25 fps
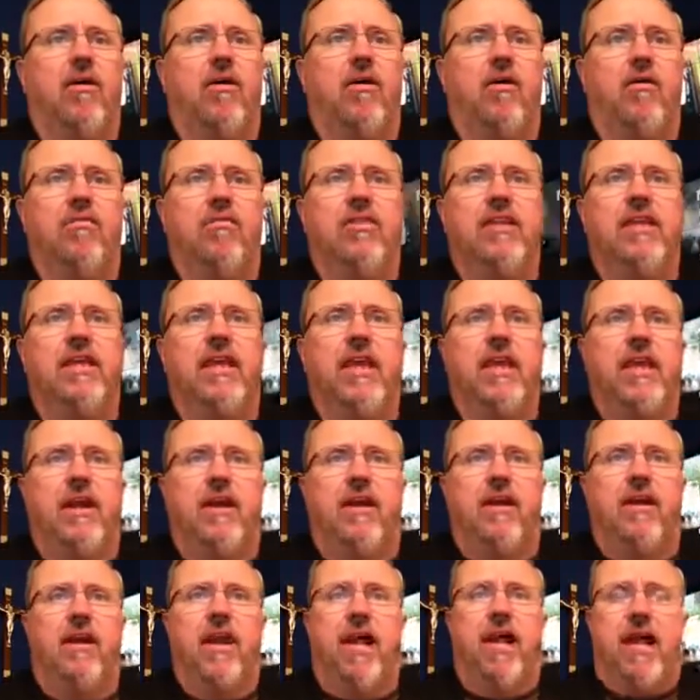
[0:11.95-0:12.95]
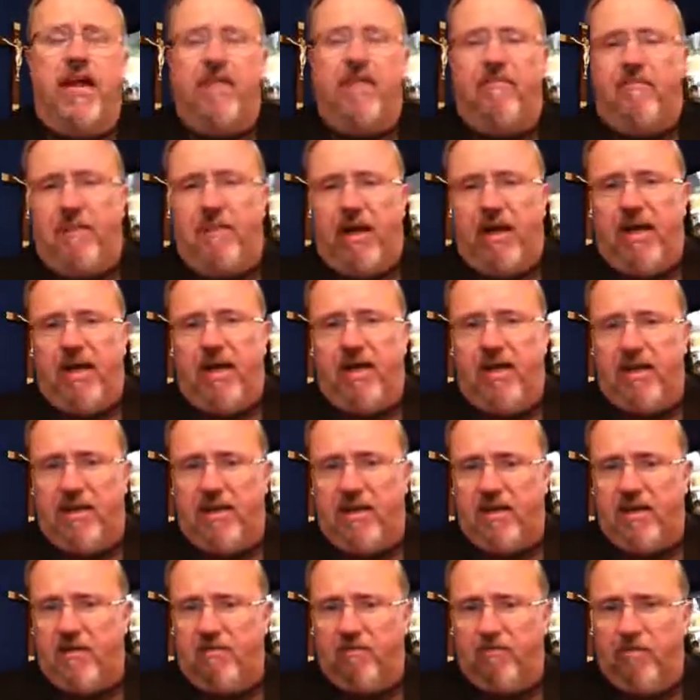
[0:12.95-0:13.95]
over the air live by
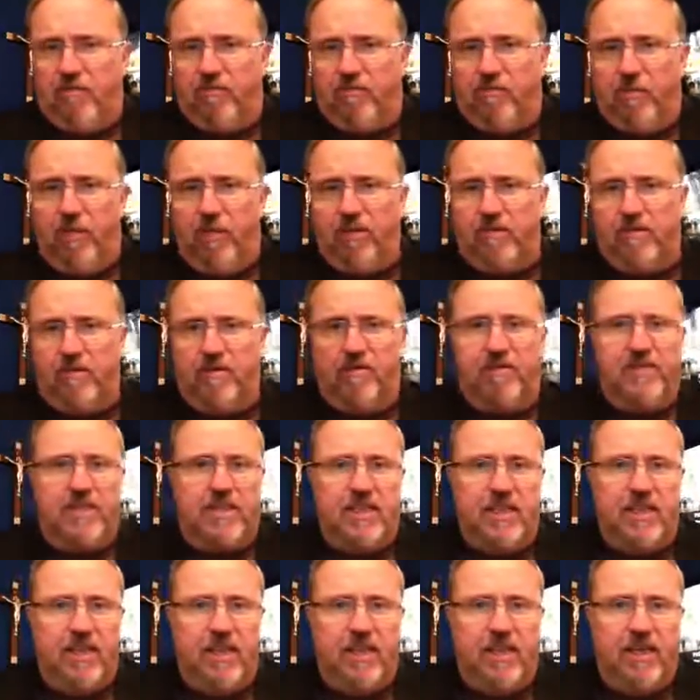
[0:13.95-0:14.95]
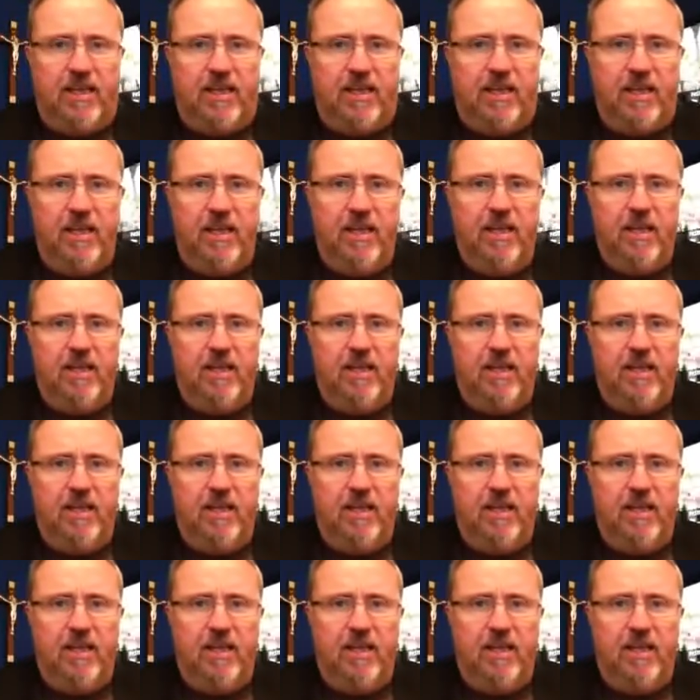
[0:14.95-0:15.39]
uh, Wolf Blitzer of CNN.